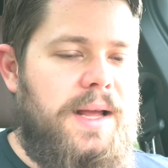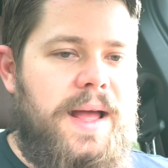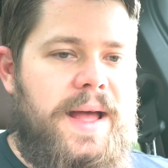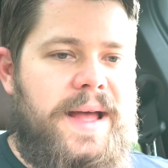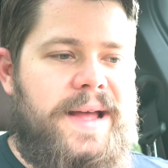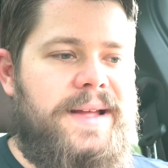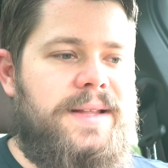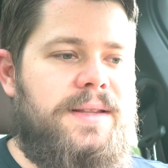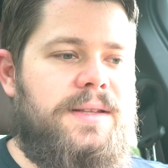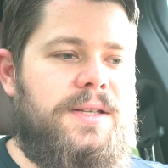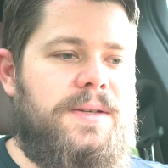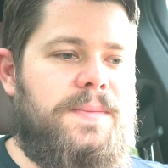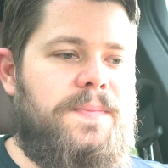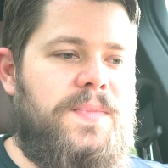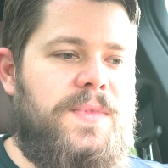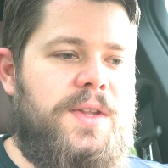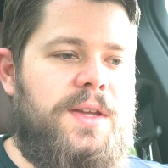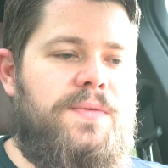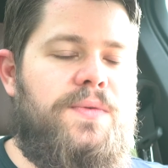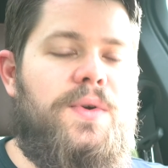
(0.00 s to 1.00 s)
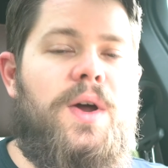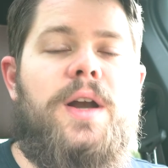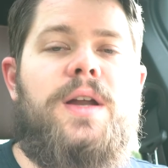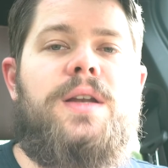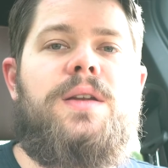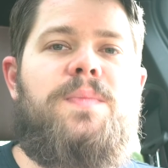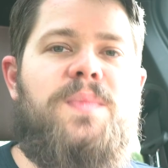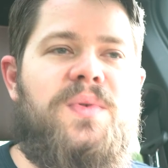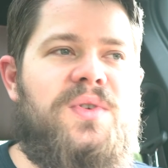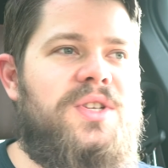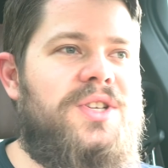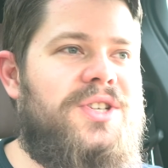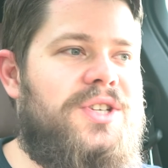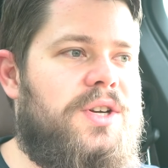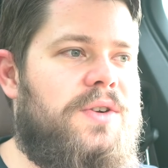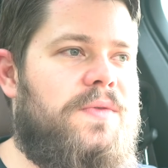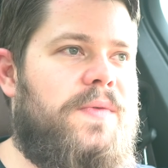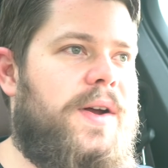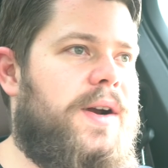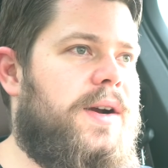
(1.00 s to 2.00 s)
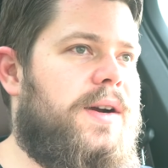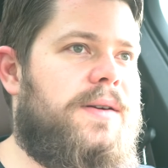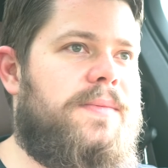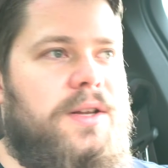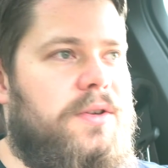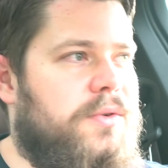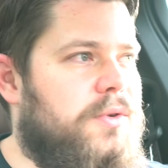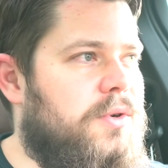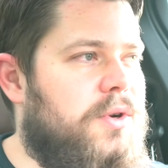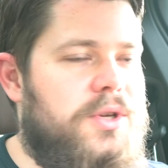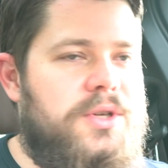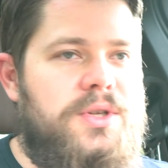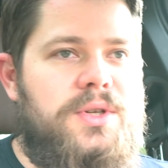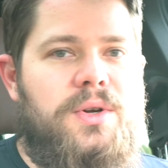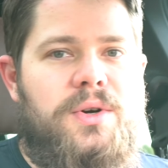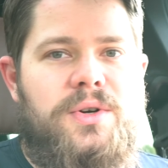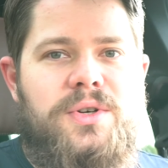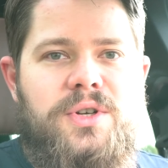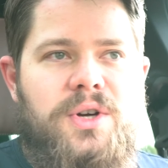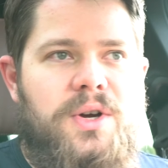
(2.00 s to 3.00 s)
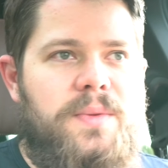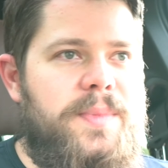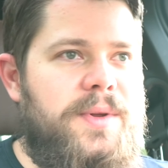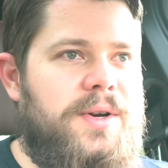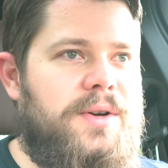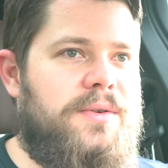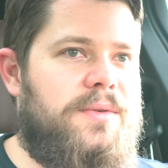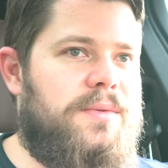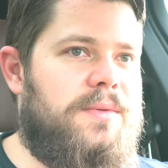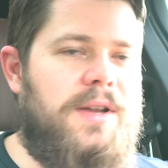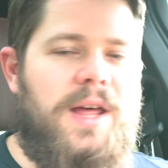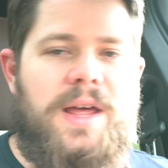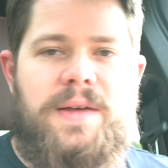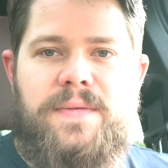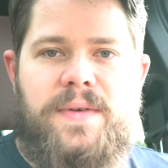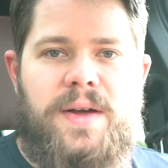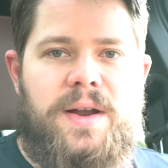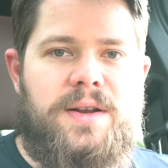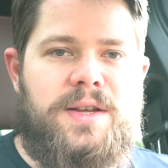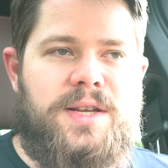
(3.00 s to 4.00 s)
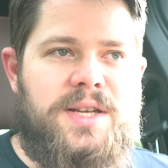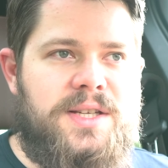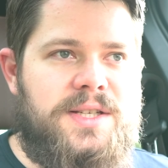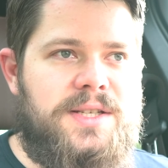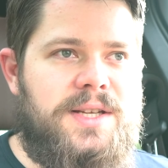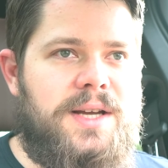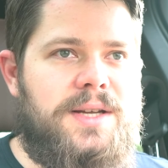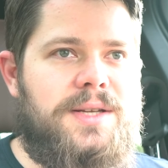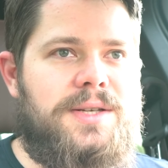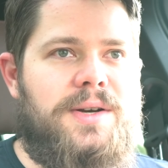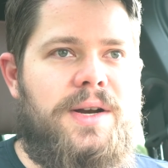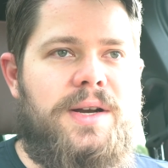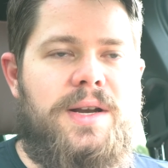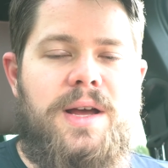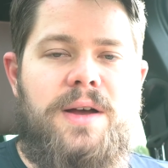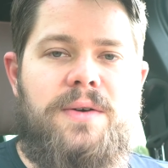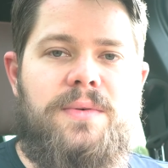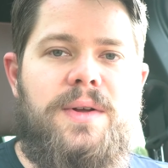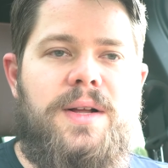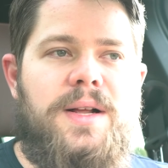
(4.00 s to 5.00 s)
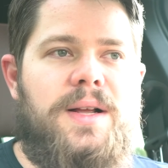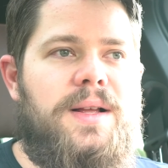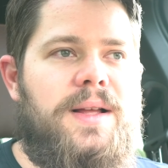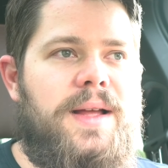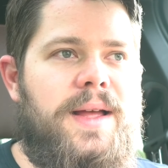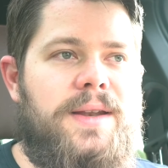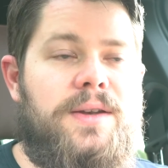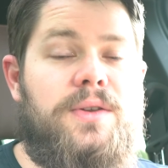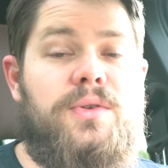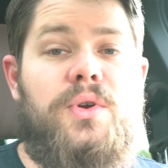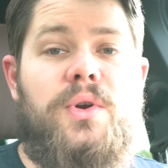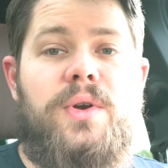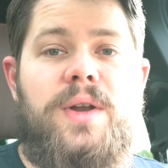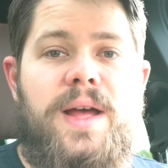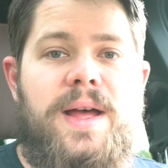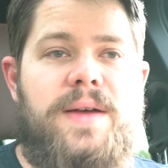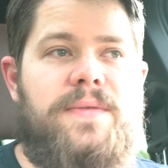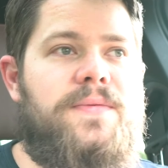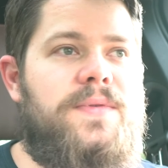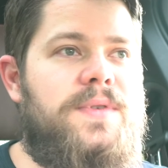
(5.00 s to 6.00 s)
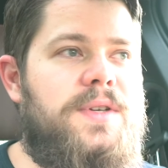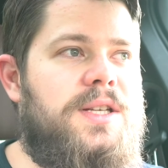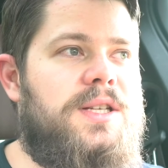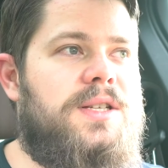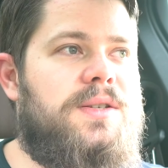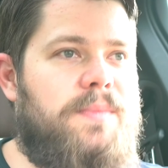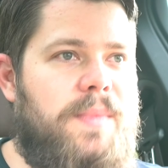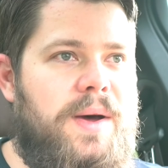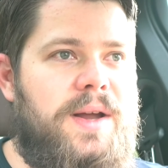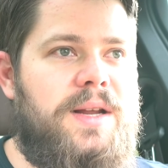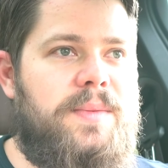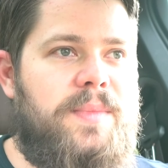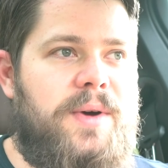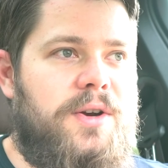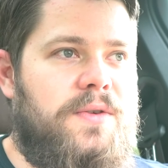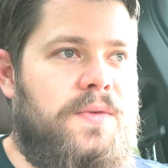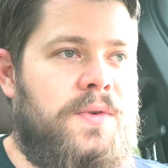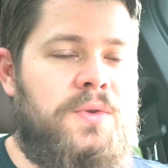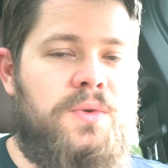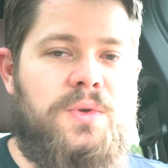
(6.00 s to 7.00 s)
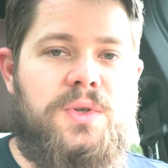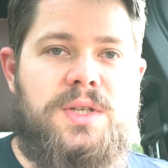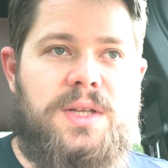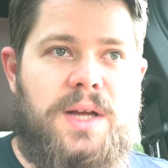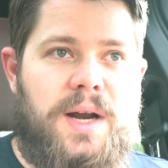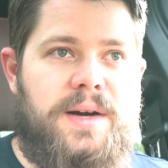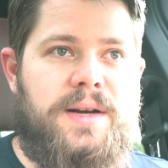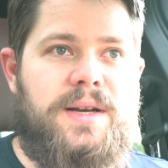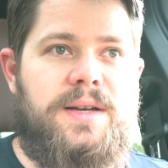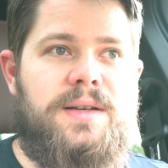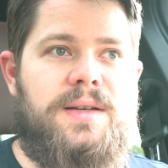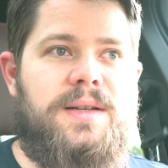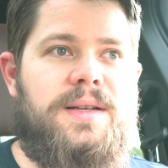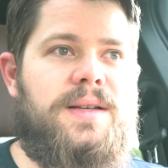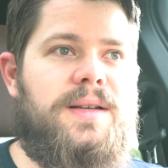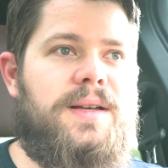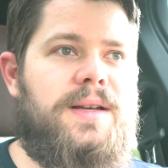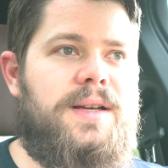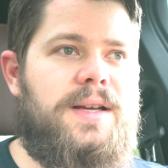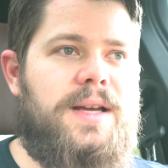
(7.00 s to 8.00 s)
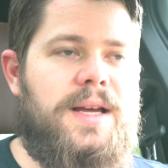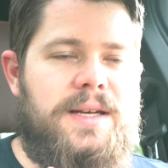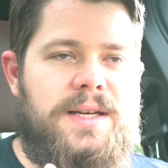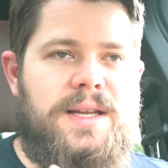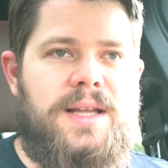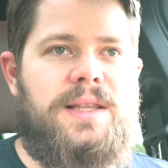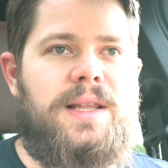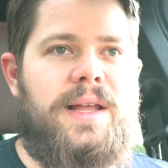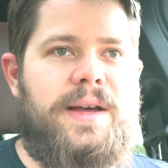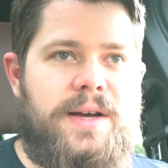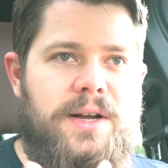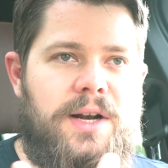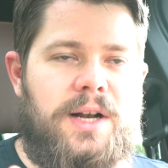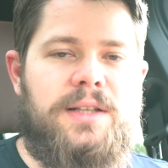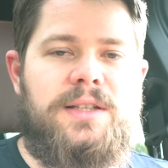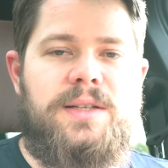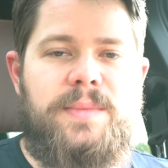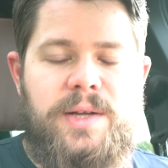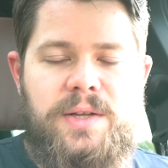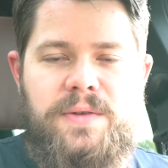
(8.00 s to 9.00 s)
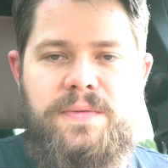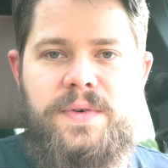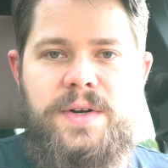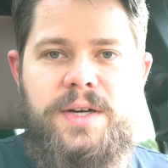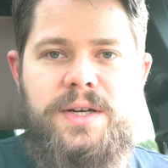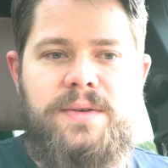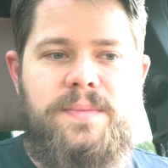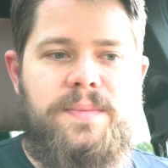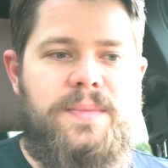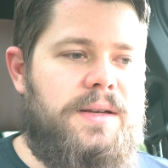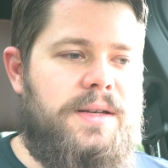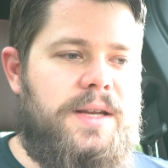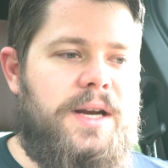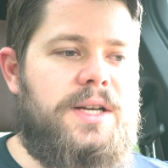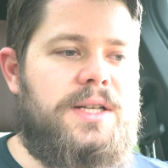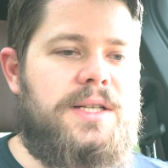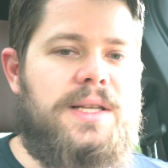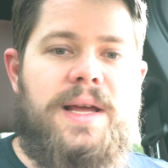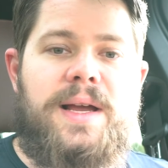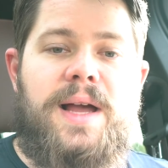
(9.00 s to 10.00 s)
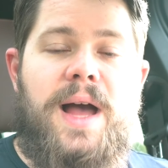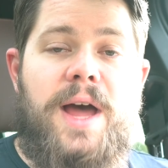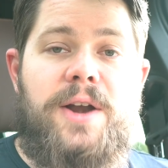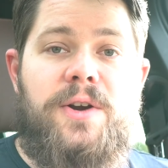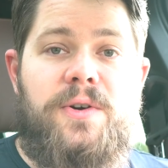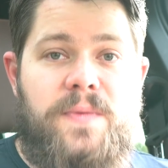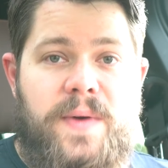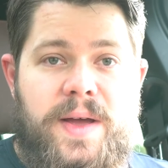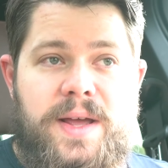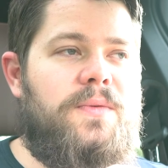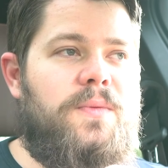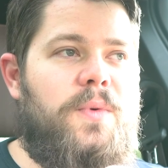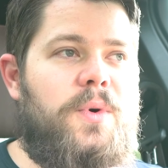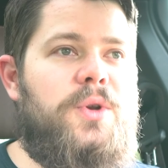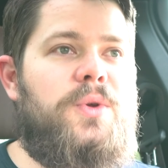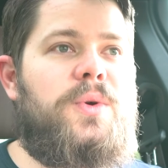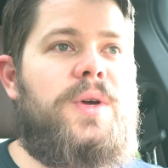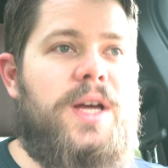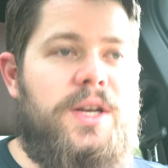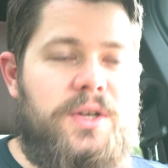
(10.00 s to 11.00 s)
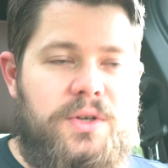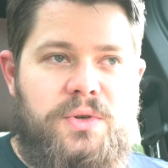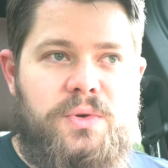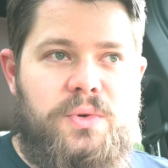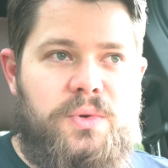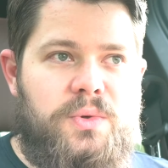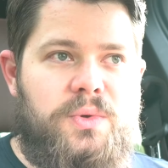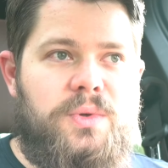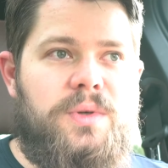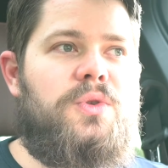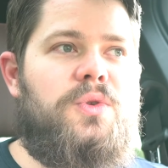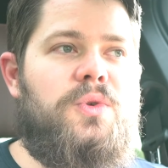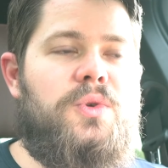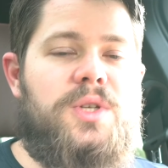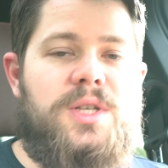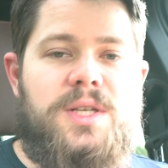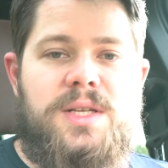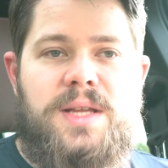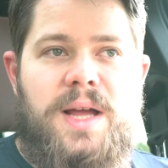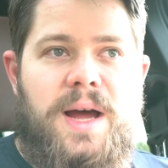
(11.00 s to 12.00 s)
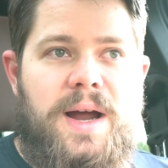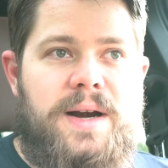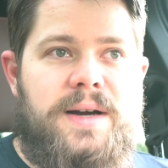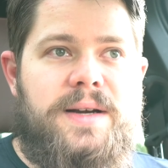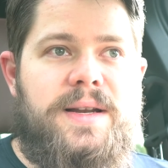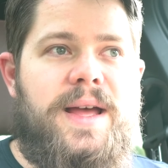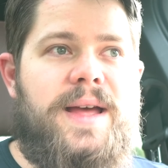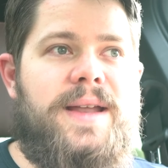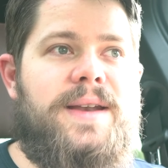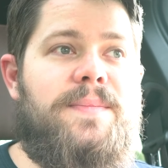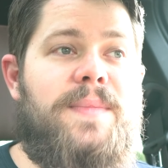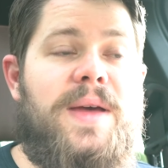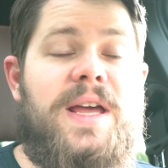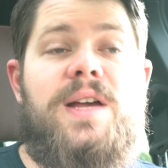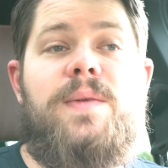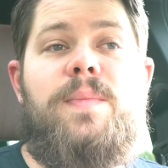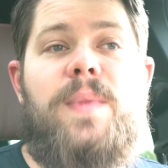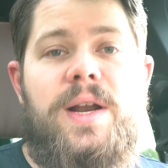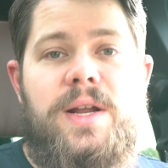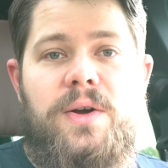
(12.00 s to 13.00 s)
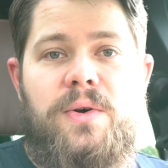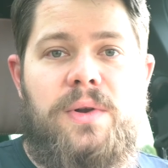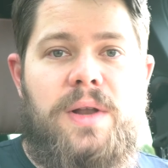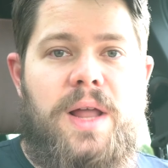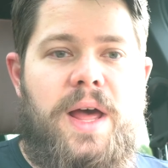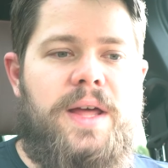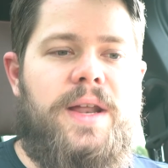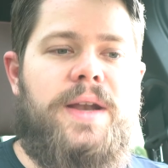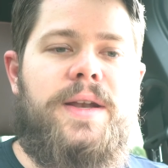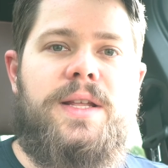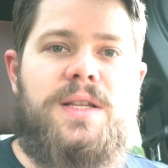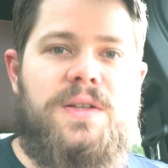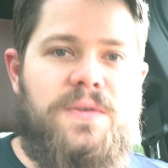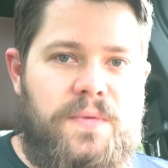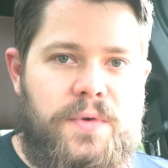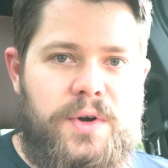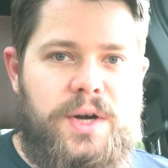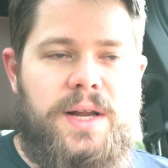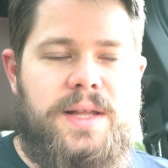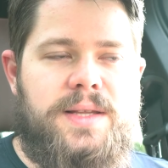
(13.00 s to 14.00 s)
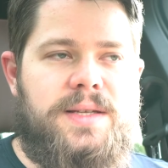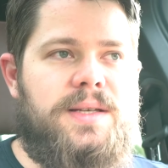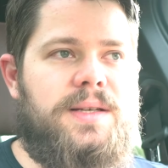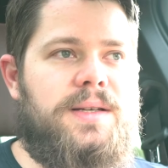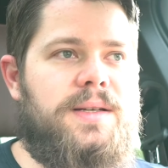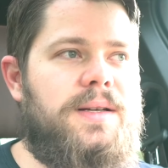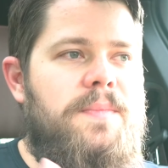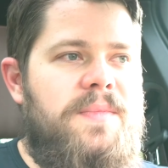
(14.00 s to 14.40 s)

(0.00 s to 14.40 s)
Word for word: And if you are in the position where you lost your job, you know, life kind of sucks right now and you don't have this money but you want to start and get that like ultimate freedom, there is like other way what you can do to start and make money online, and that's freelancing.